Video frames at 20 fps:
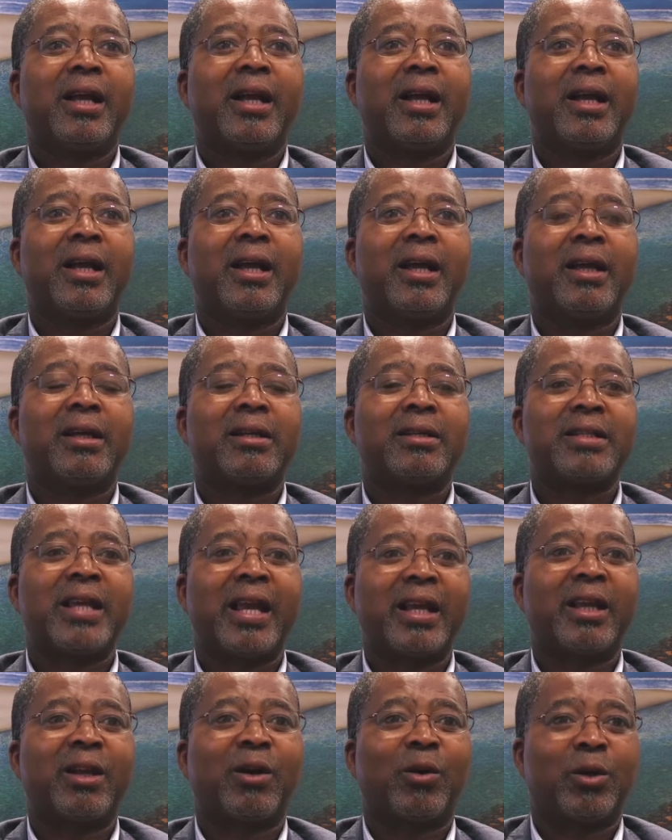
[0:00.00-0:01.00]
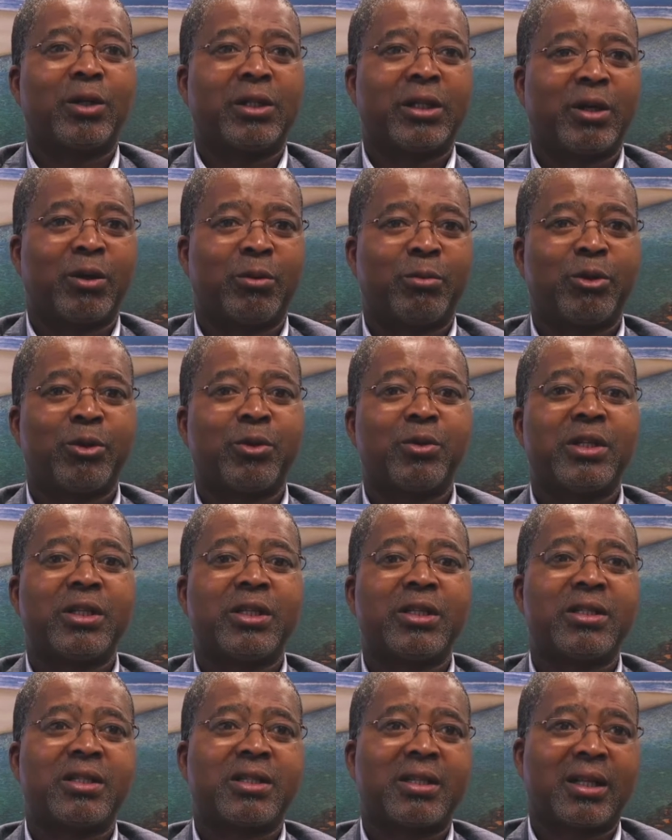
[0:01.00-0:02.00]
uh, taking on the
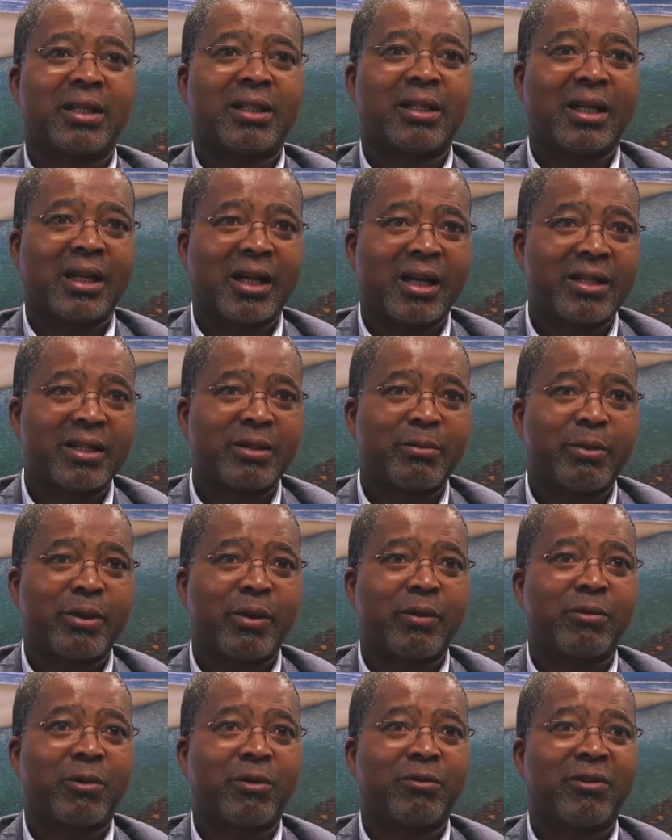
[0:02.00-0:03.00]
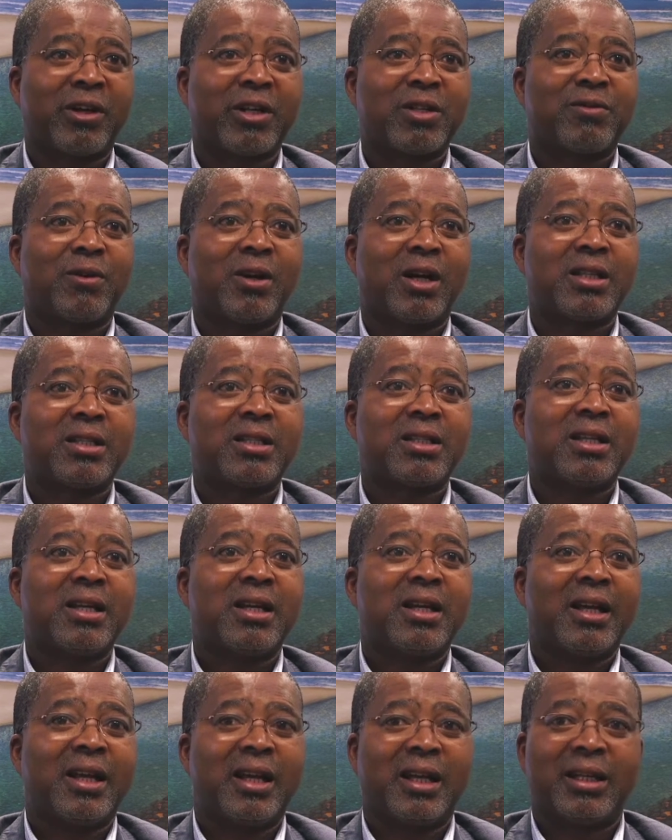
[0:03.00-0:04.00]
opportunities that the country provides for us
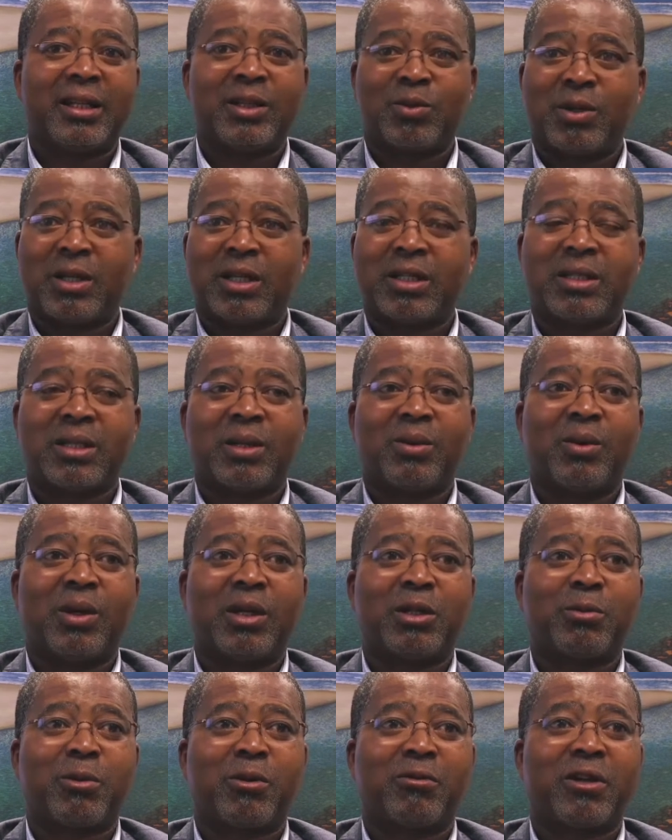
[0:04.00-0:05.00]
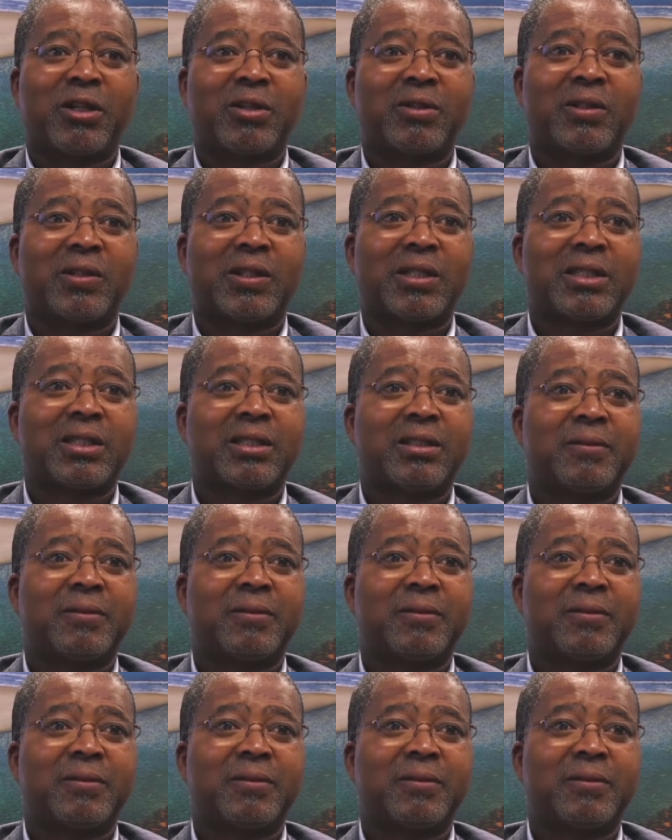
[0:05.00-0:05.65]
and as well as the world provides for us.